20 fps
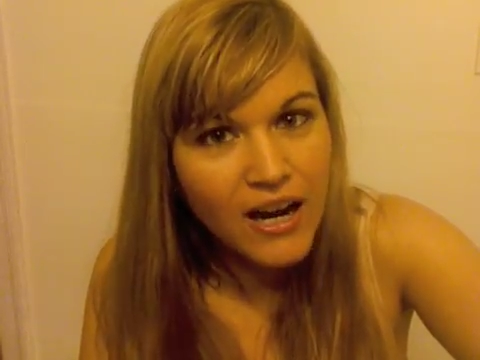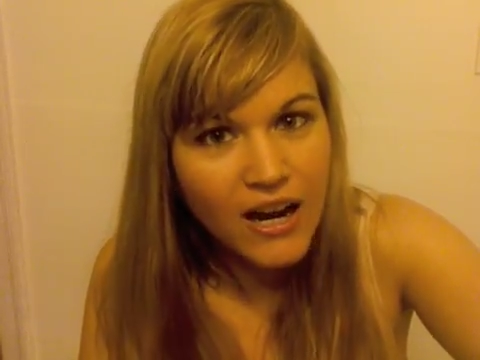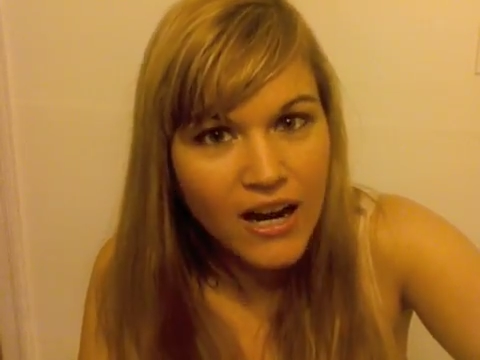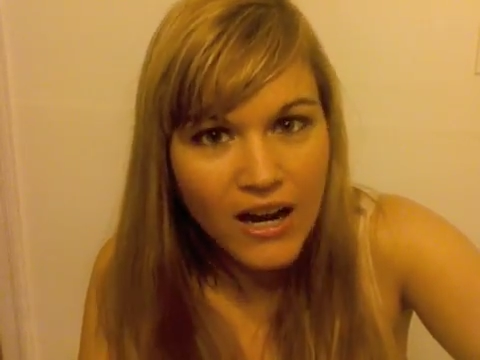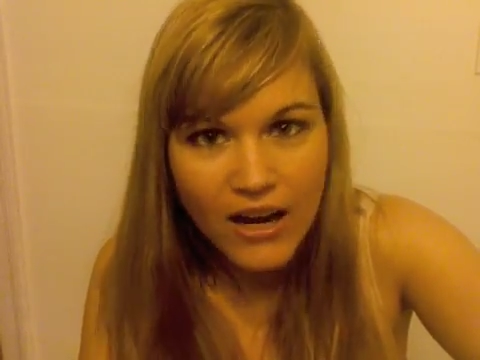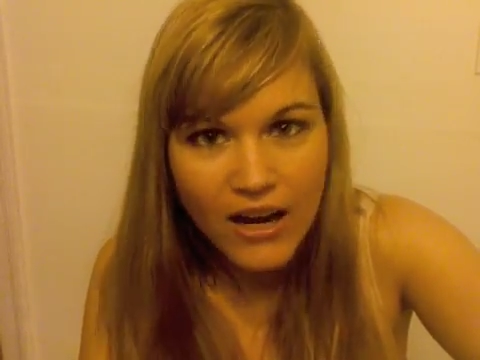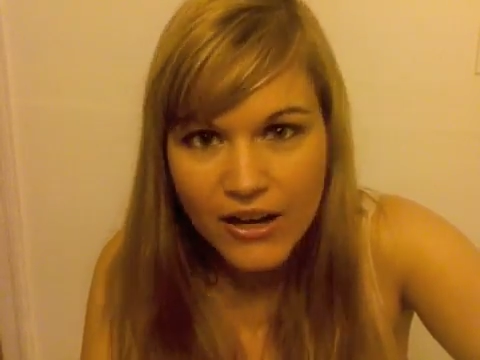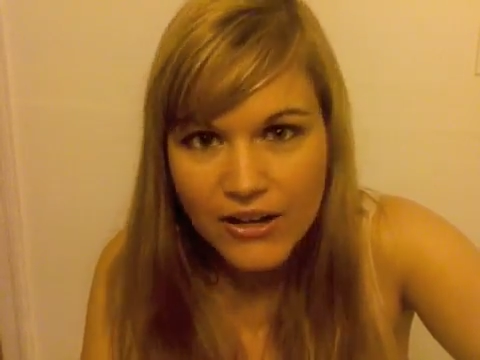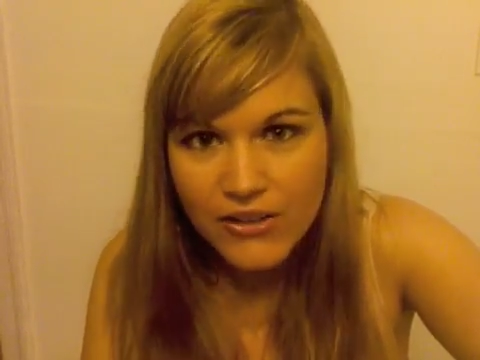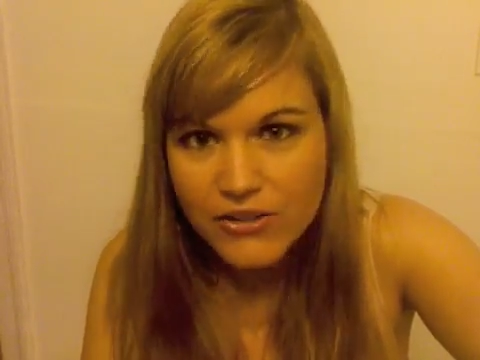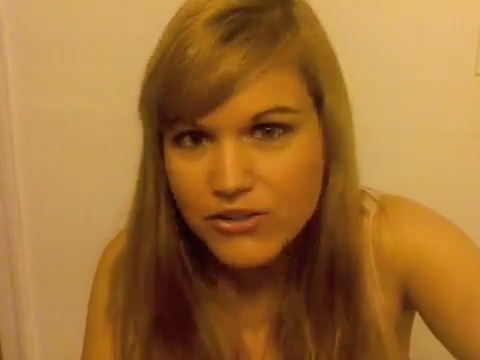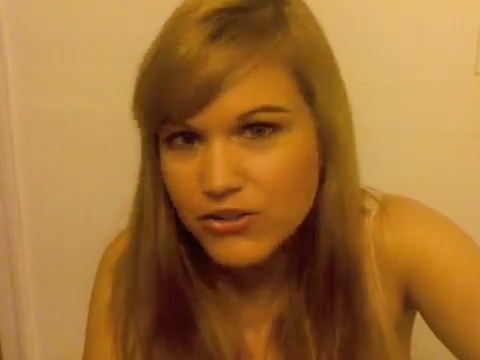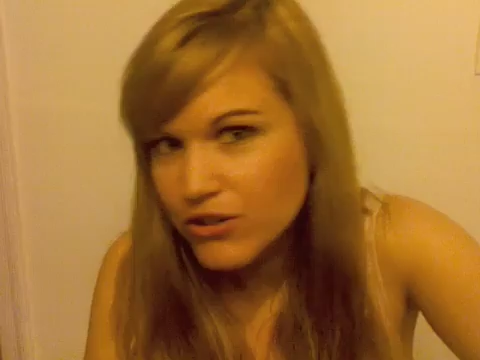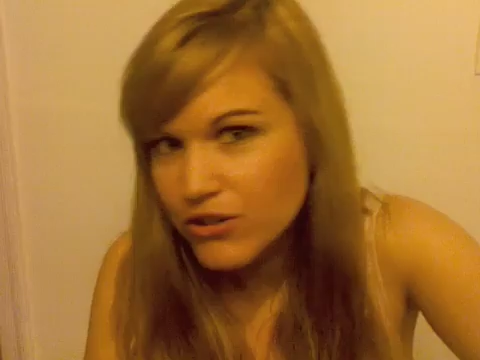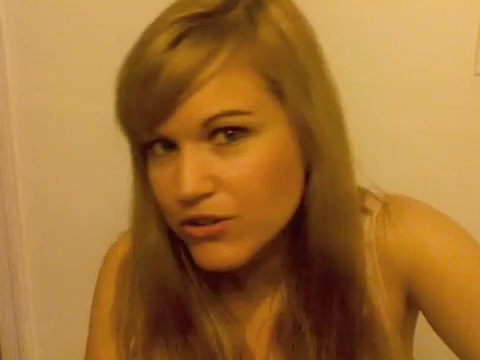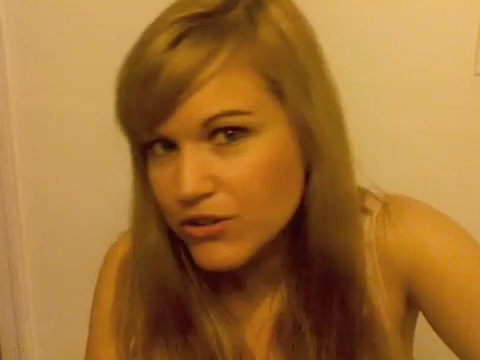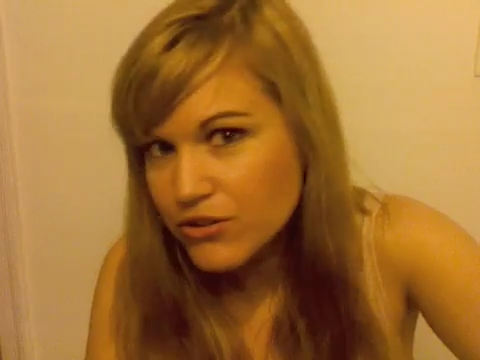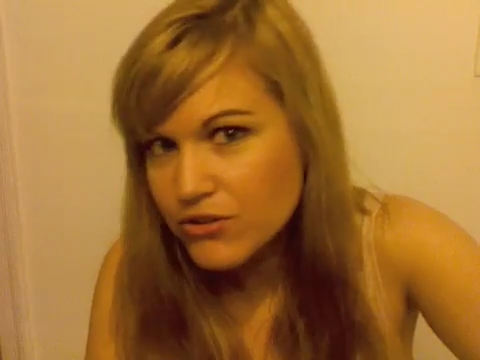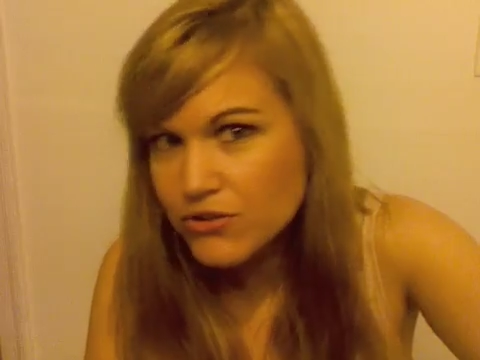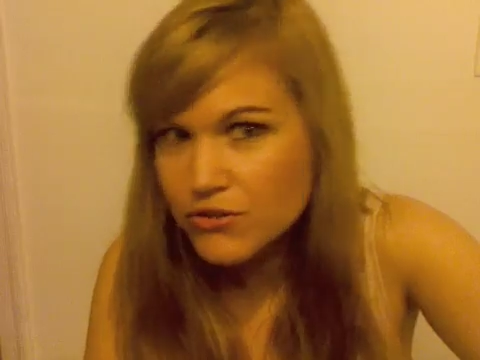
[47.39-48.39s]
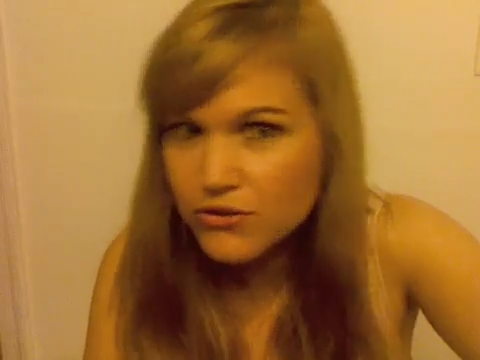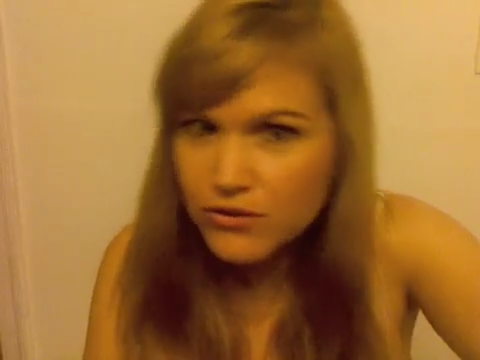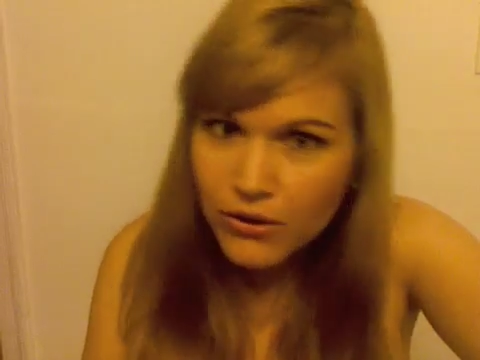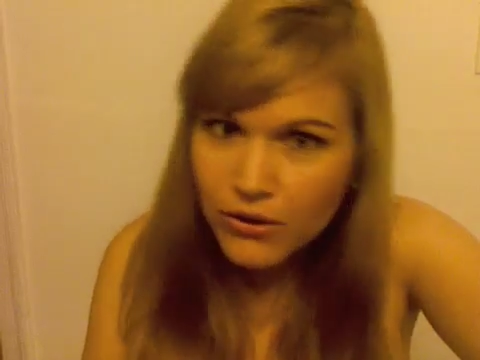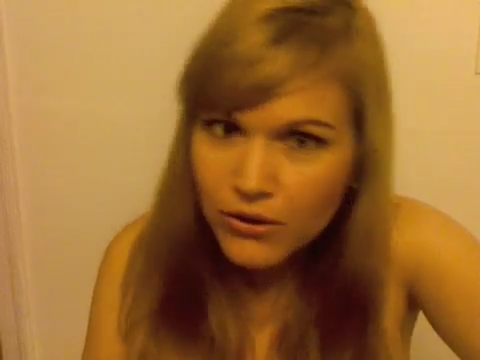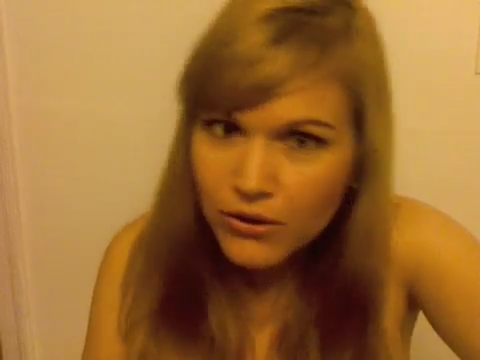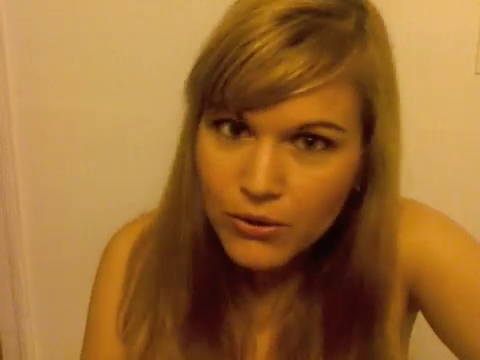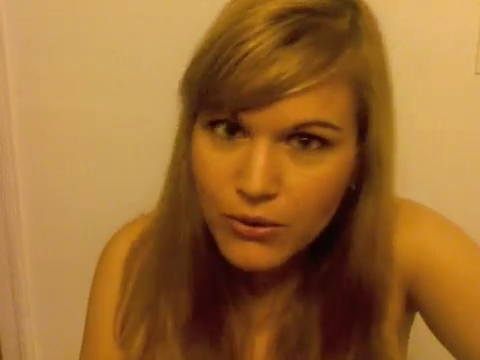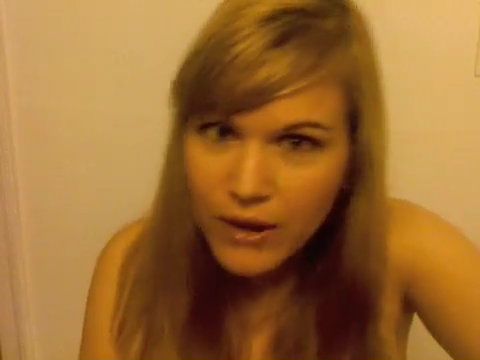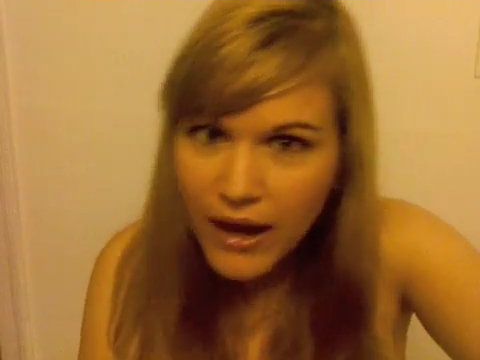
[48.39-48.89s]
I just
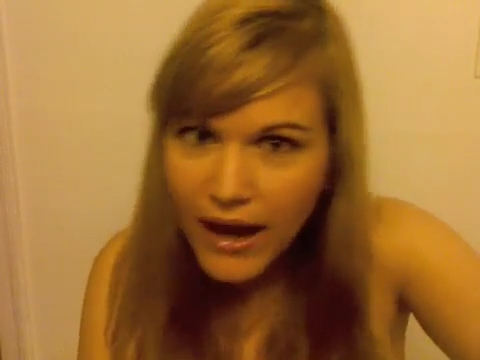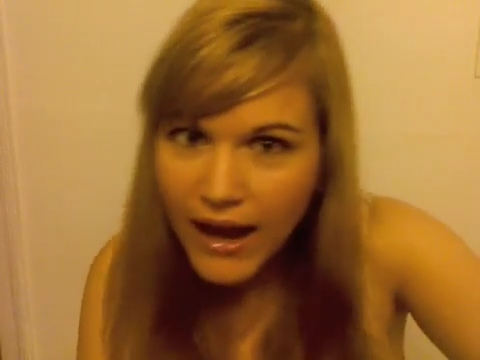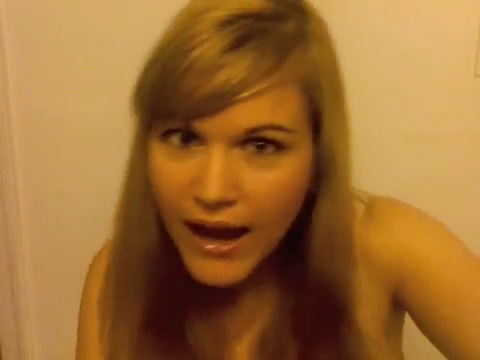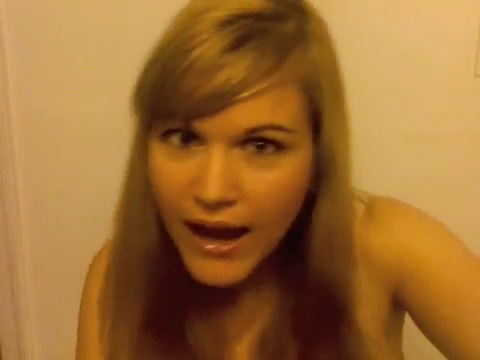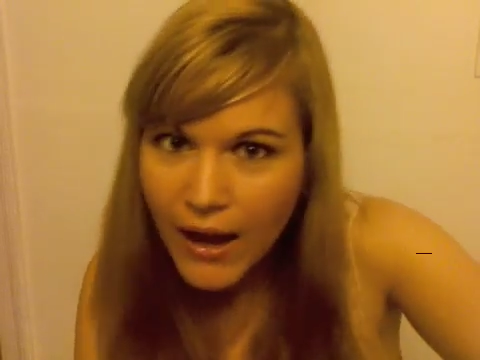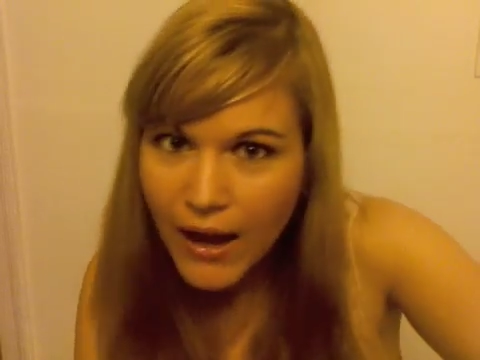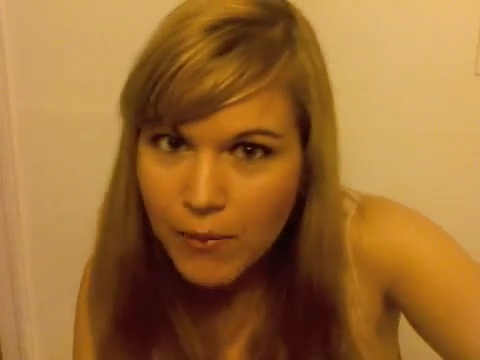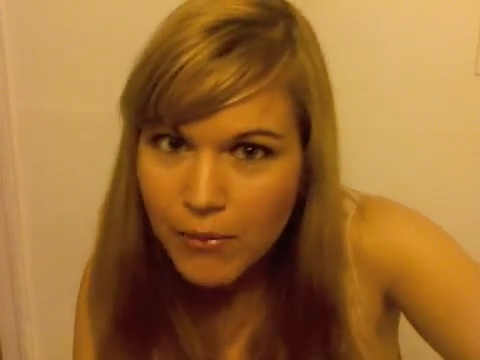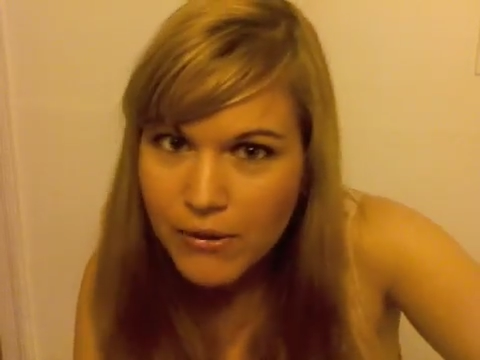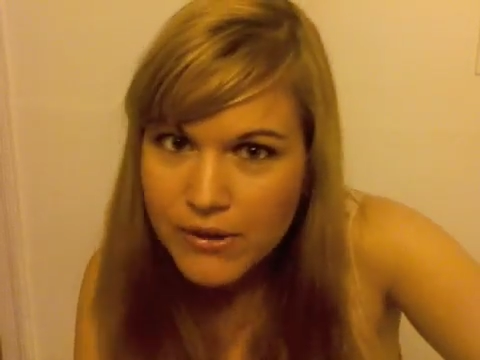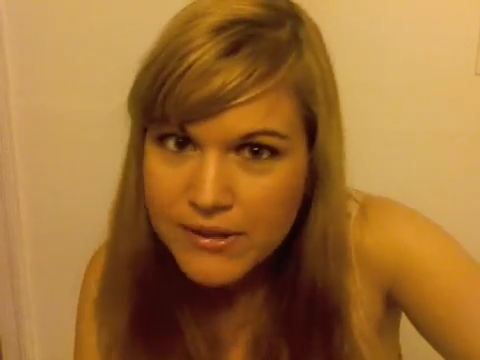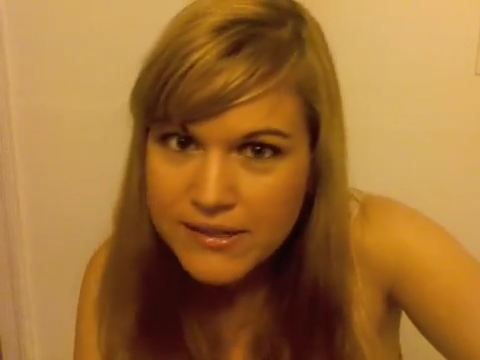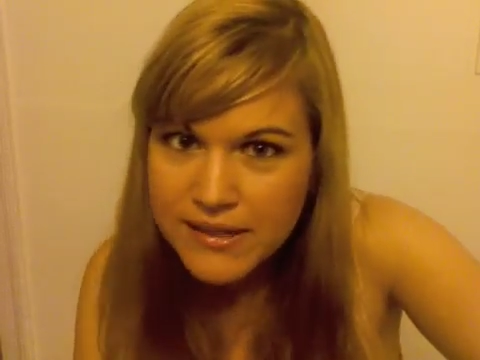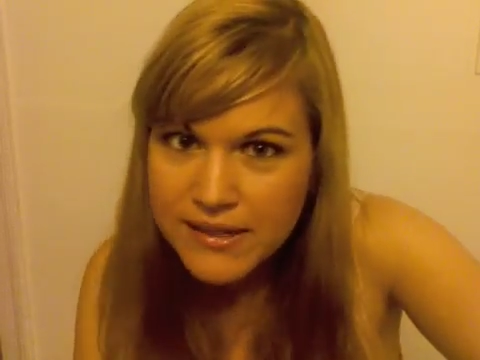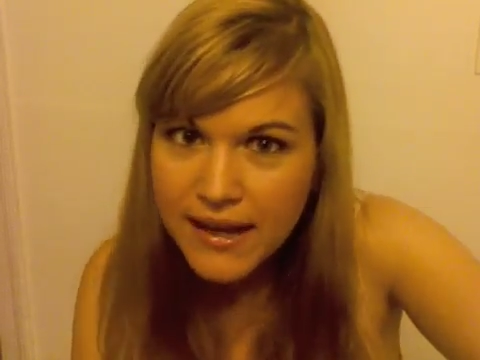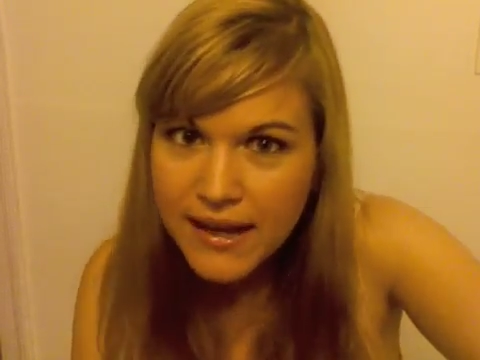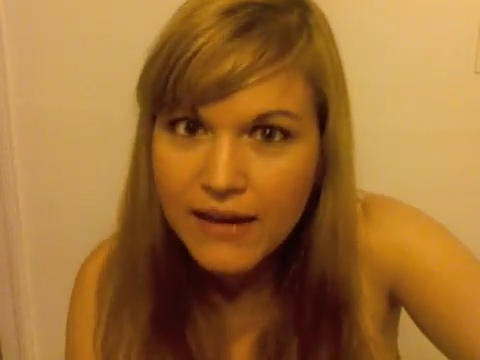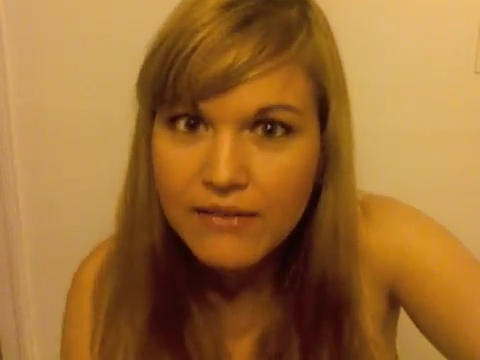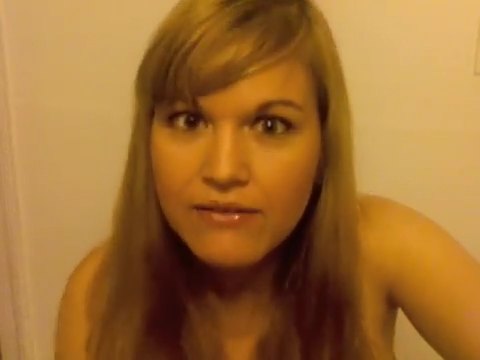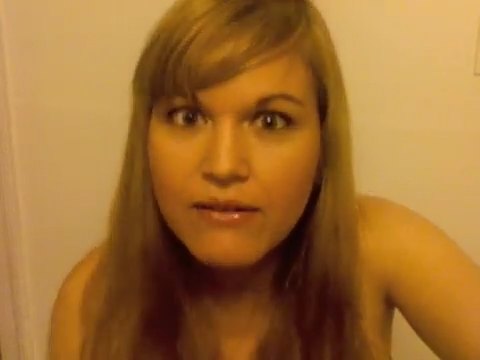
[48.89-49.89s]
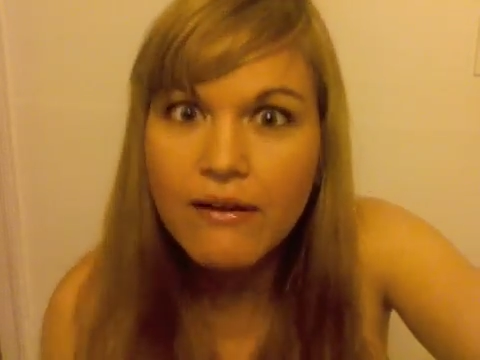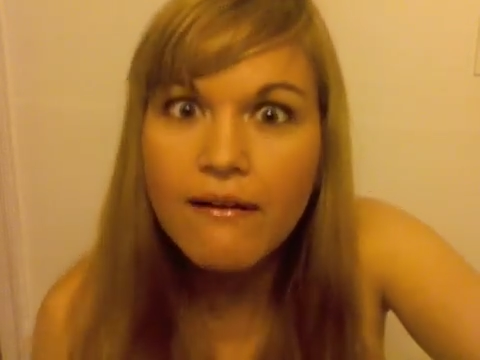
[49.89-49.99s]
so happen to have